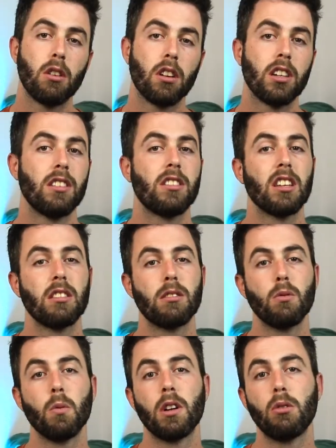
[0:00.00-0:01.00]
on it, since
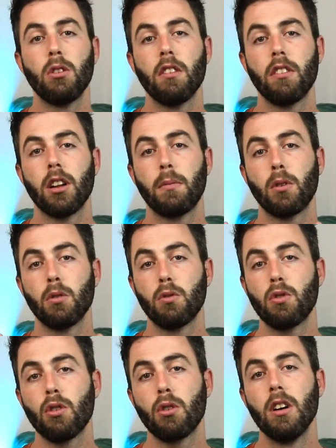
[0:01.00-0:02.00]
we want to develop
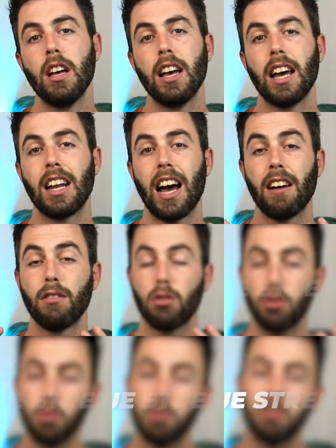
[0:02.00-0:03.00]
control and have
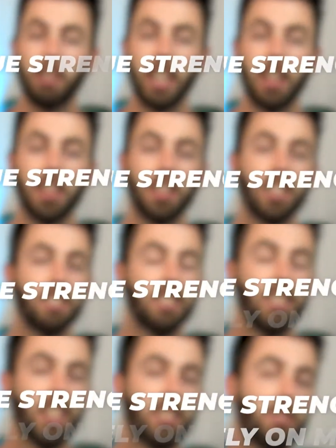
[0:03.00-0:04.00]
true strength
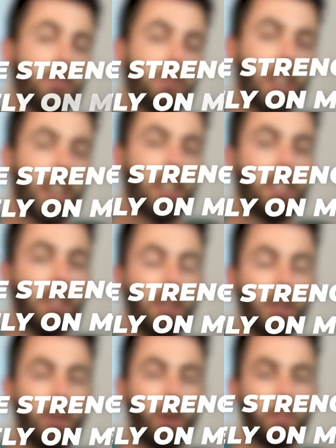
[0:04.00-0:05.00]
that doesn't rely
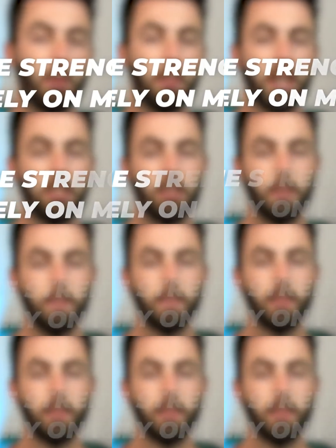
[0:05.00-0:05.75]
on momentum.